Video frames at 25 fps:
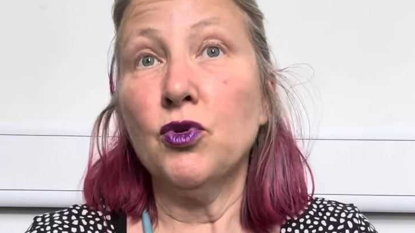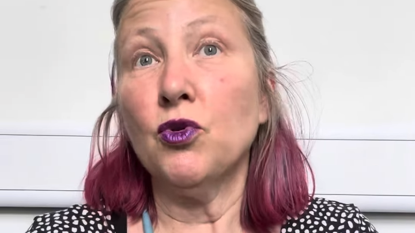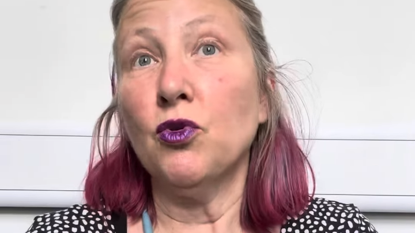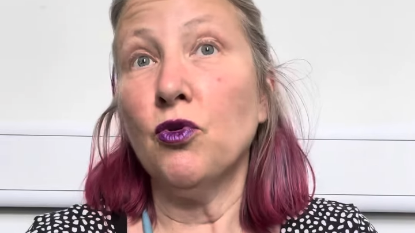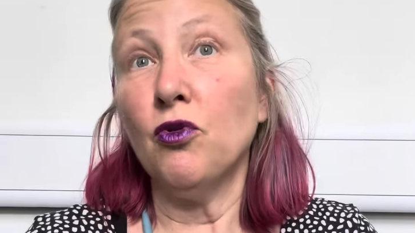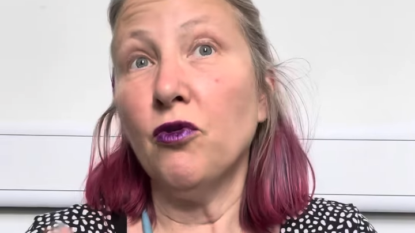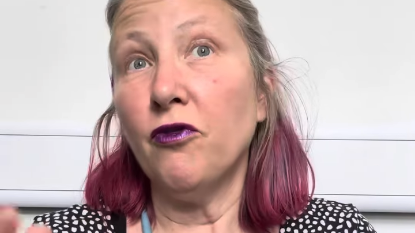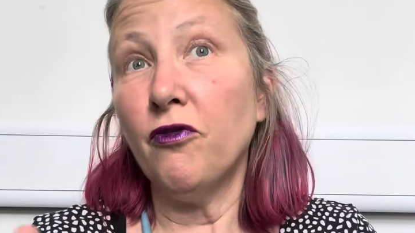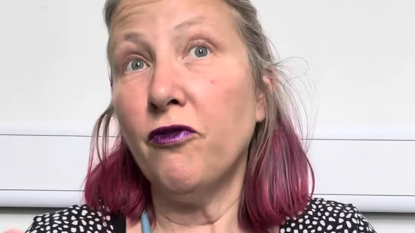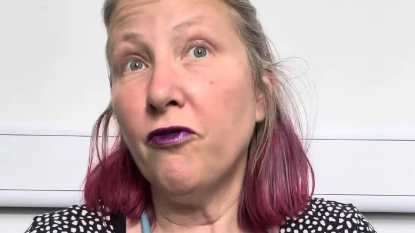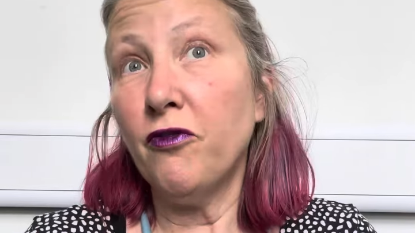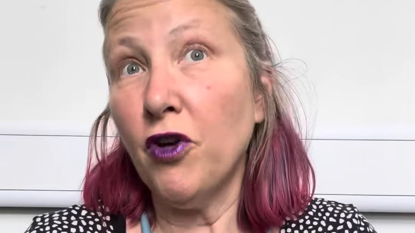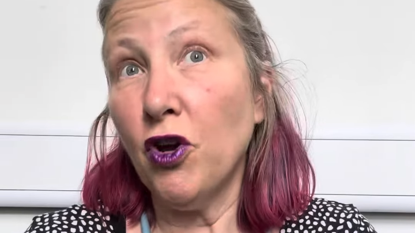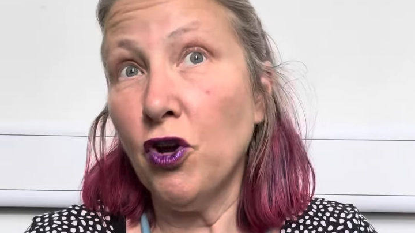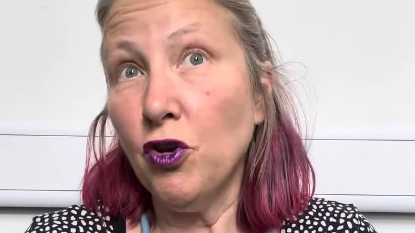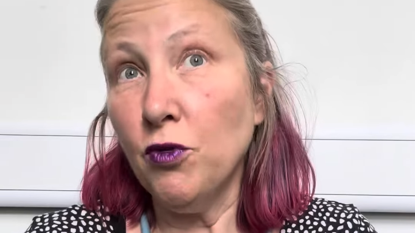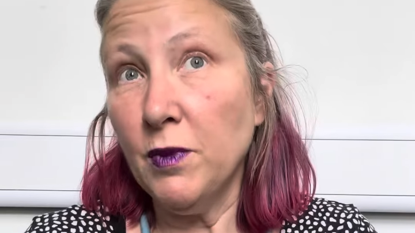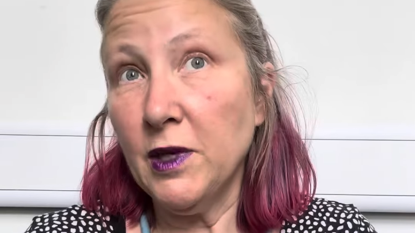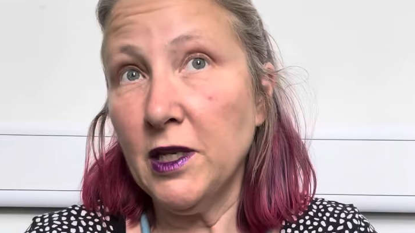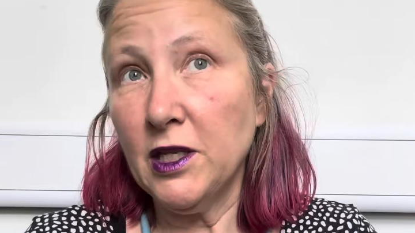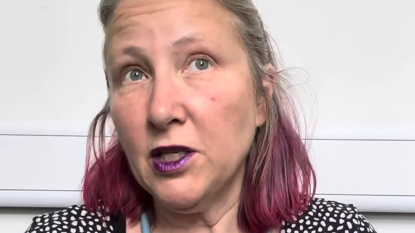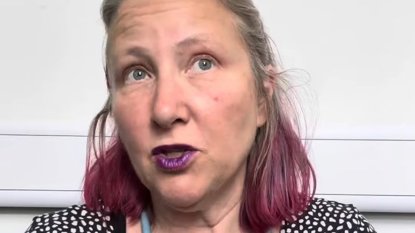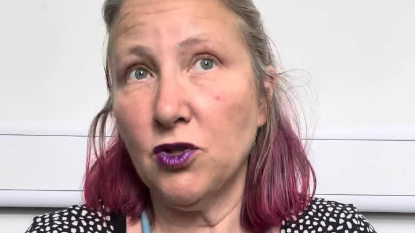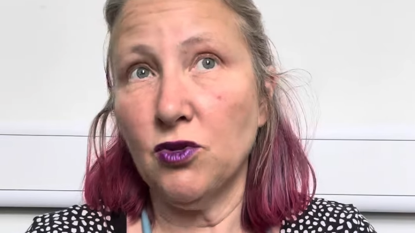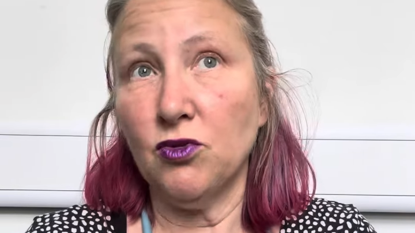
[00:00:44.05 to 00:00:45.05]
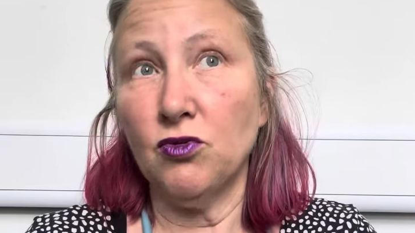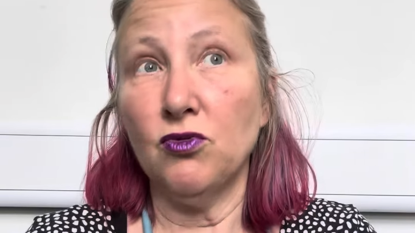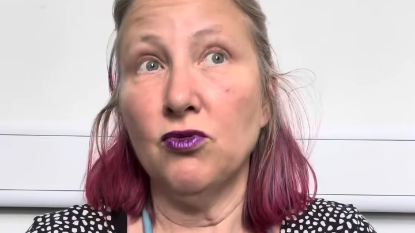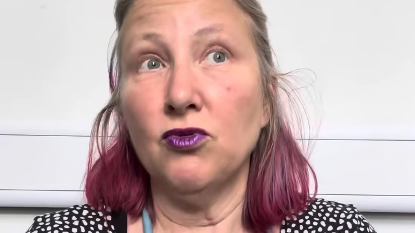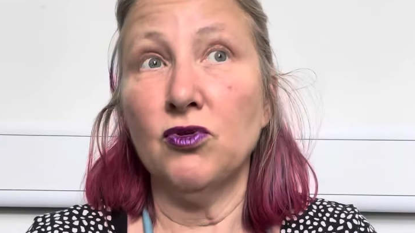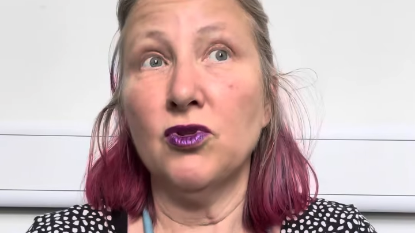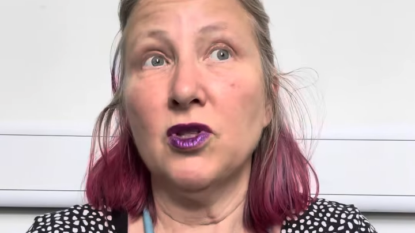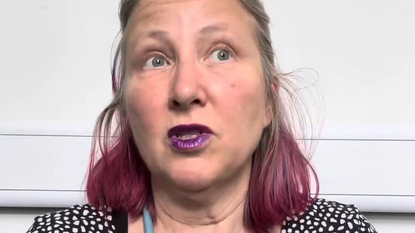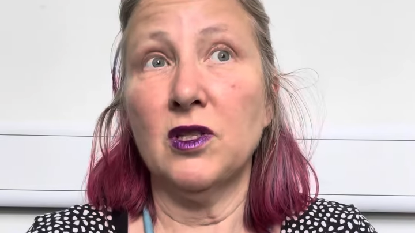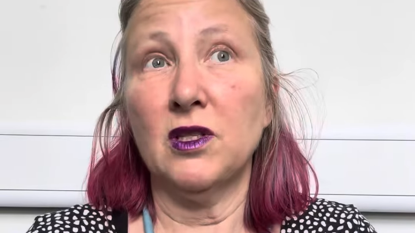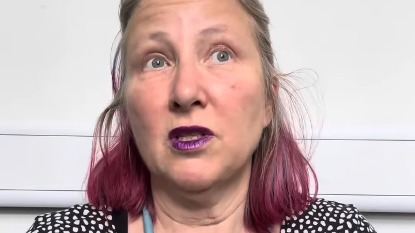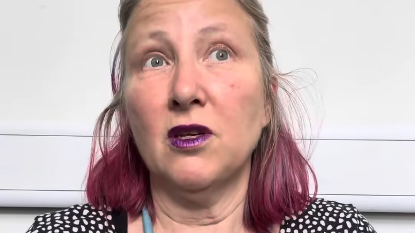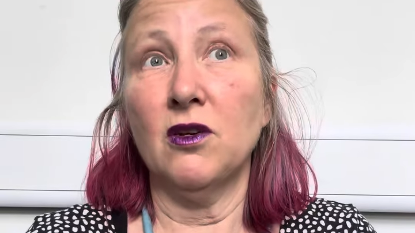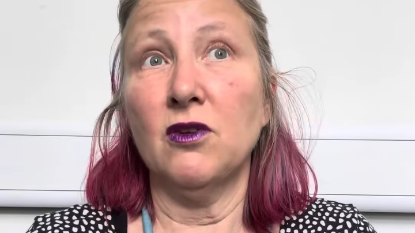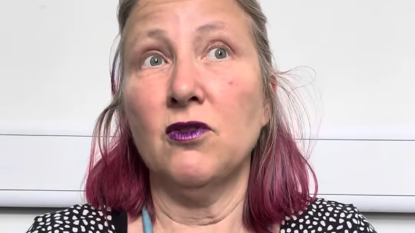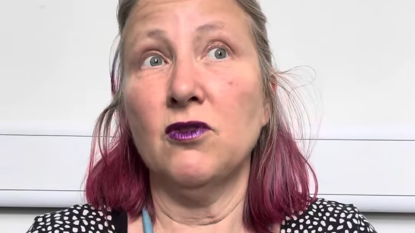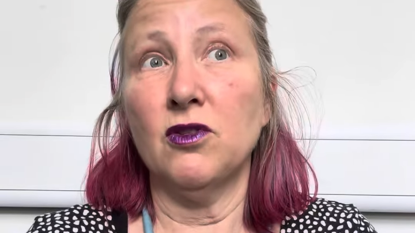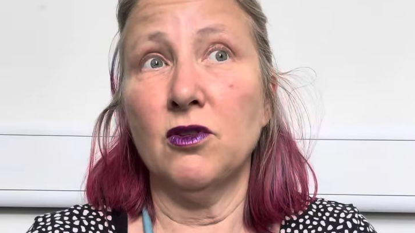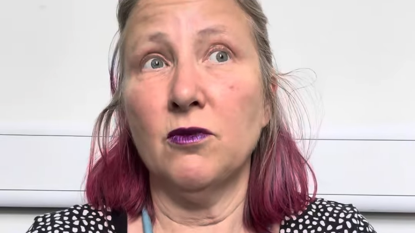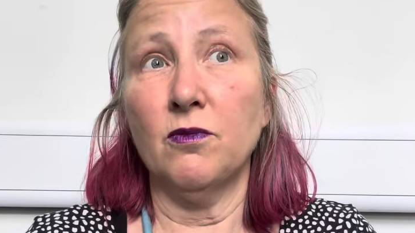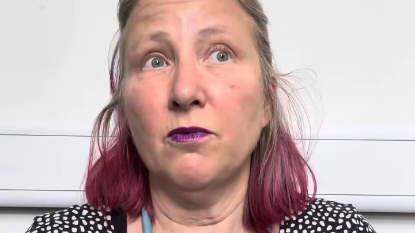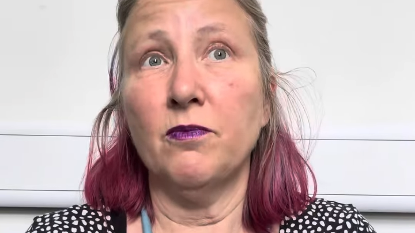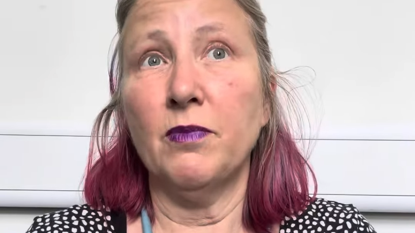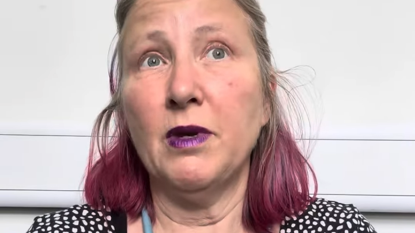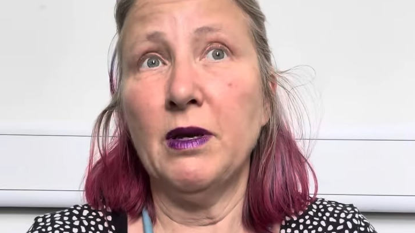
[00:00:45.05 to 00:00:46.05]
or foamy stools. Those are
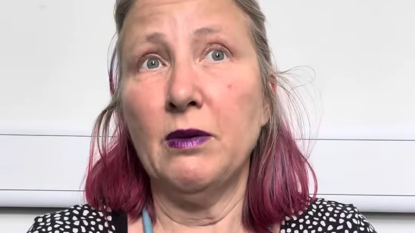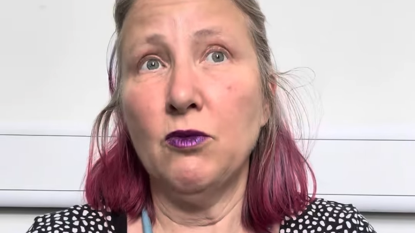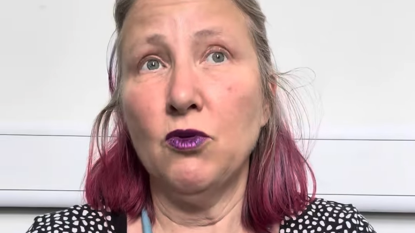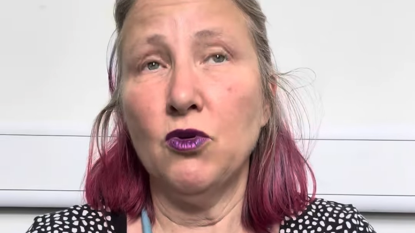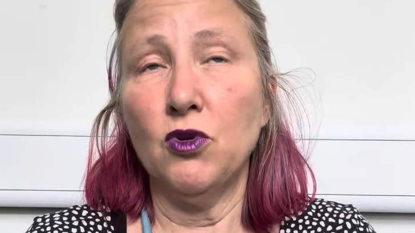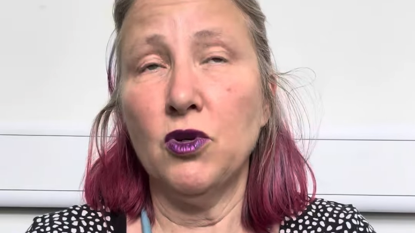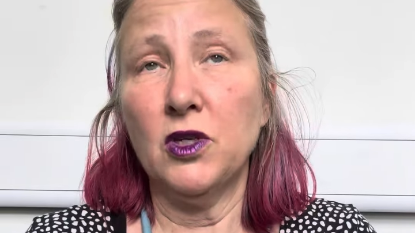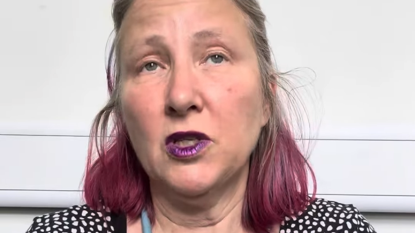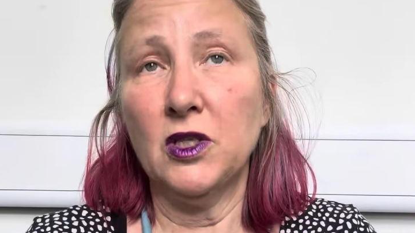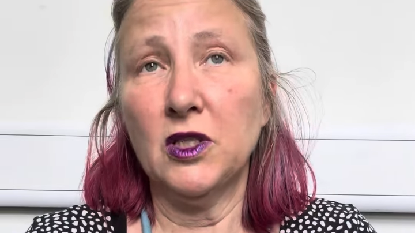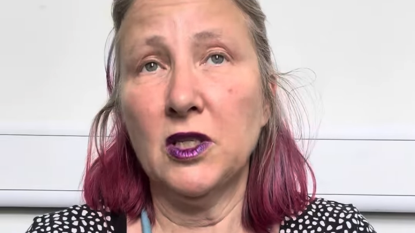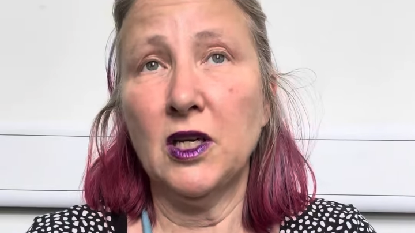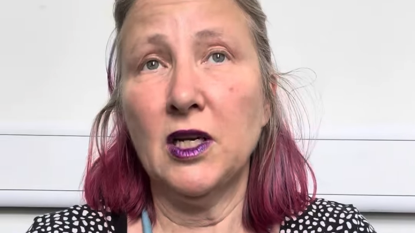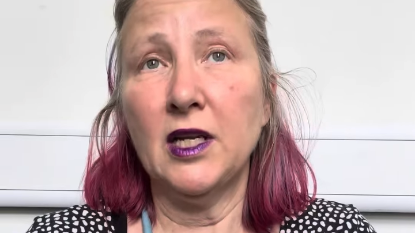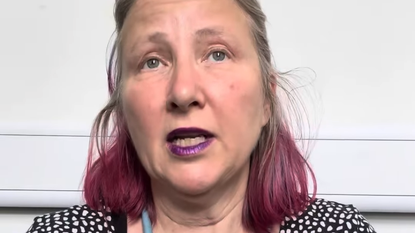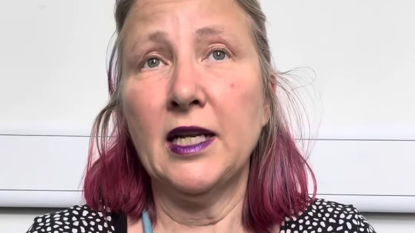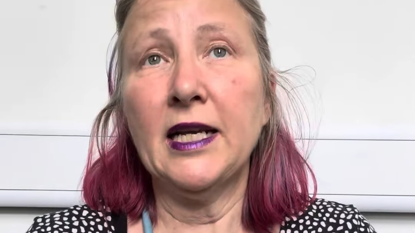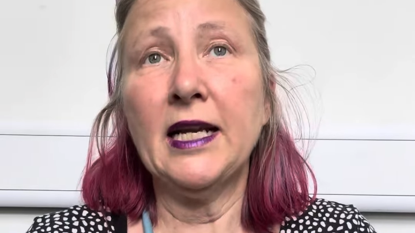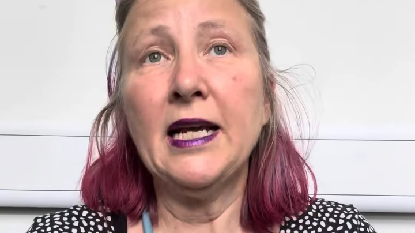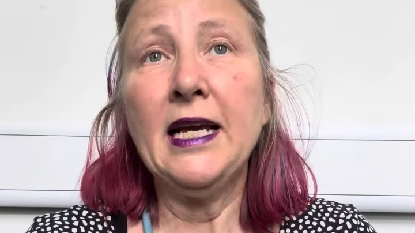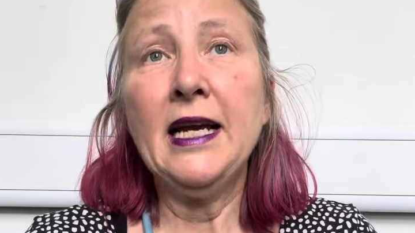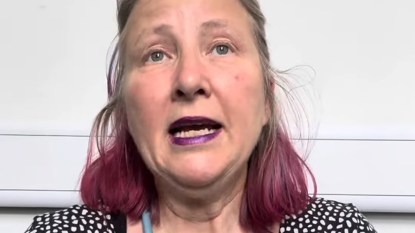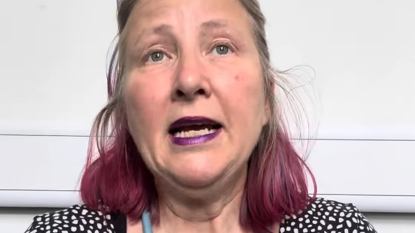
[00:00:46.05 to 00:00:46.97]
a bit more concerning.